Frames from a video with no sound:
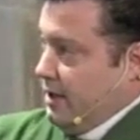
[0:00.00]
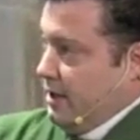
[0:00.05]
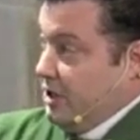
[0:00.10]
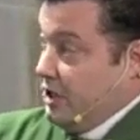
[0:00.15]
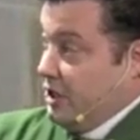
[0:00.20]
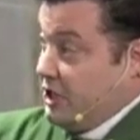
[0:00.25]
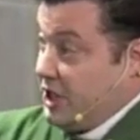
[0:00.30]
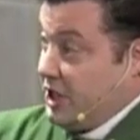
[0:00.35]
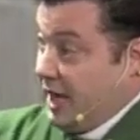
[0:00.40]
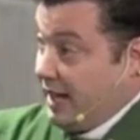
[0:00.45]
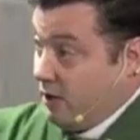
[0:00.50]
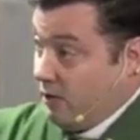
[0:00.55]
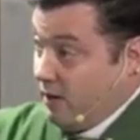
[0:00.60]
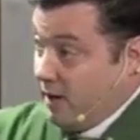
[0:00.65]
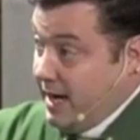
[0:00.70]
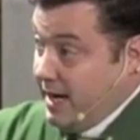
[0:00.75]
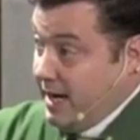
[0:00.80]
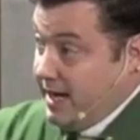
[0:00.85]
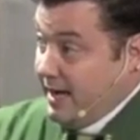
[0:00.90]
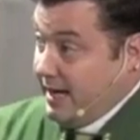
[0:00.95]

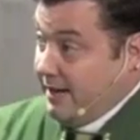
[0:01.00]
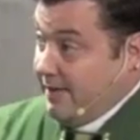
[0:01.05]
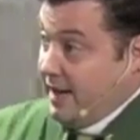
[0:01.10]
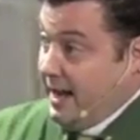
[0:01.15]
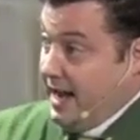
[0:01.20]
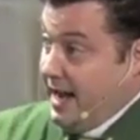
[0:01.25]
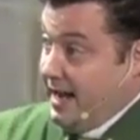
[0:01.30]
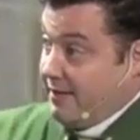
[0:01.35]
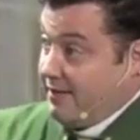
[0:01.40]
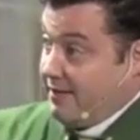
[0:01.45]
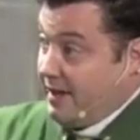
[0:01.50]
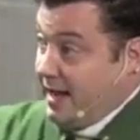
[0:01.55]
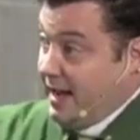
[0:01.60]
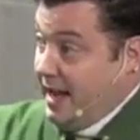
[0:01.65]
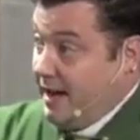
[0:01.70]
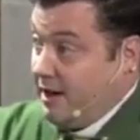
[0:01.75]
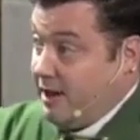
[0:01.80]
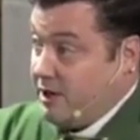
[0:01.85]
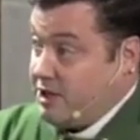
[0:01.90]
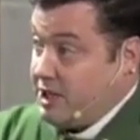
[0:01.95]
generating that
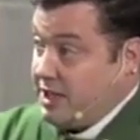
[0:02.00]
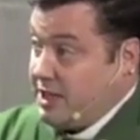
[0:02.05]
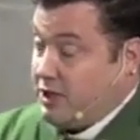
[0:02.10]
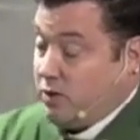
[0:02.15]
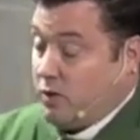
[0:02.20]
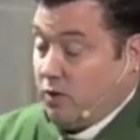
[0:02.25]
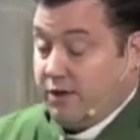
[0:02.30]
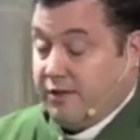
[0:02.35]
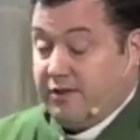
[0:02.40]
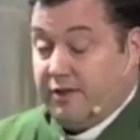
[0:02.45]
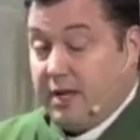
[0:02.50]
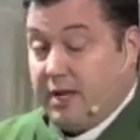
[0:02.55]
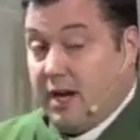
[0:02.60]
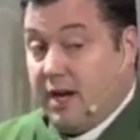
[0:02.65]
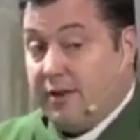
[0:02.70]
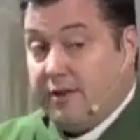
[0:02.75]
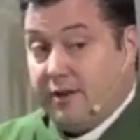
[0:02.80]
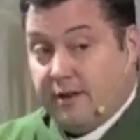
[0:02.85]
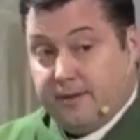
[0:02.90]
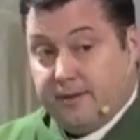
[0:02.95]
energy towards the
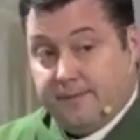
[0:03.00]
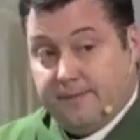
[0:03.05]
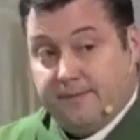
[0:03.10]
other.